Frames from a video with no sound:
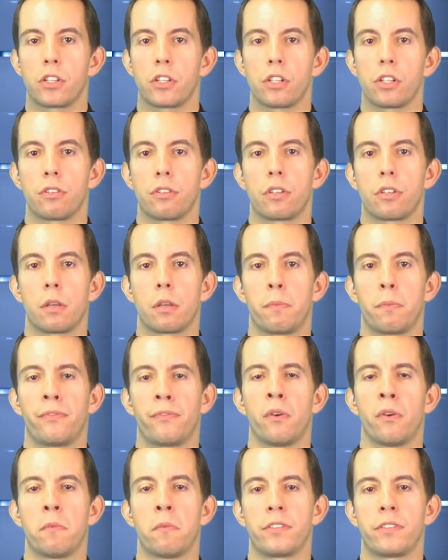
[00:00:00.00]
due to the
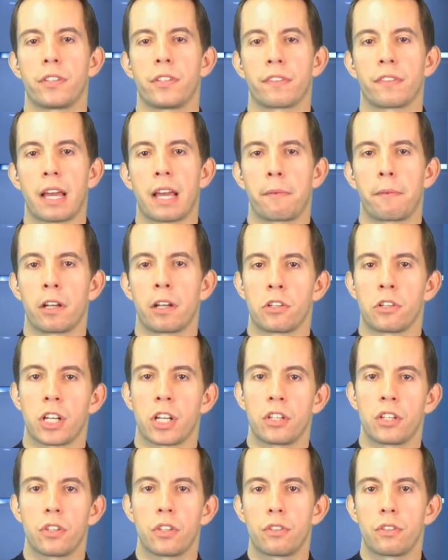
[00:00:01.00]
performance of Gabriel
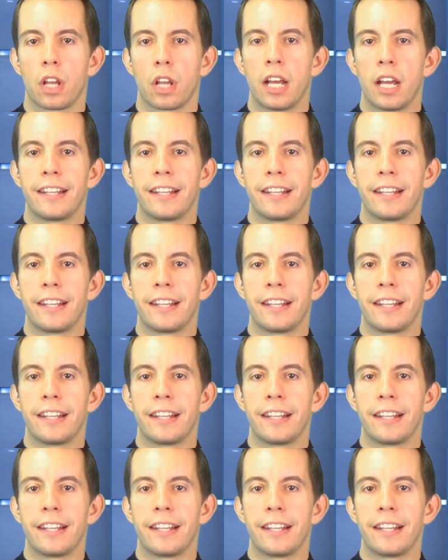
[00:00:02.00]
Jesus.